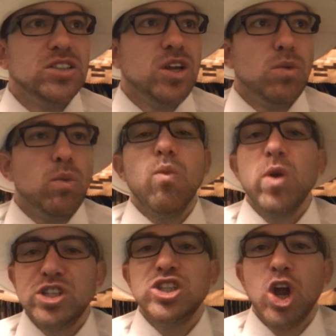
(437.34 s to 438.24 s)

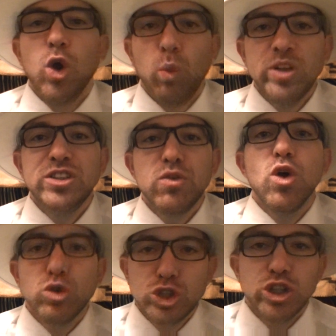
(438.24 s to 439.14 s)
Which of
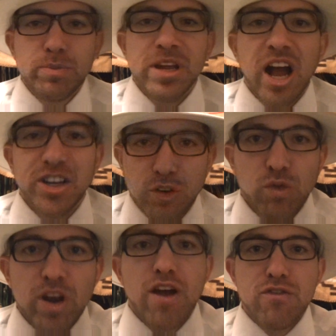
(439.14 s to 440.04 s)
those should be gotten
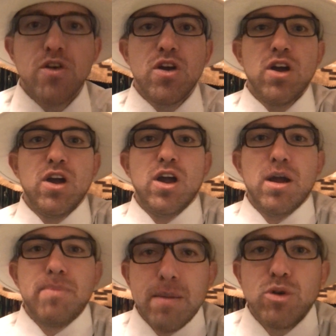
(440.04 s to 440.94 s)
rid of
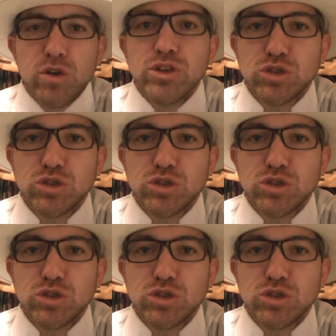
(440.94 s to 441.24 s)
by Motiverse Row?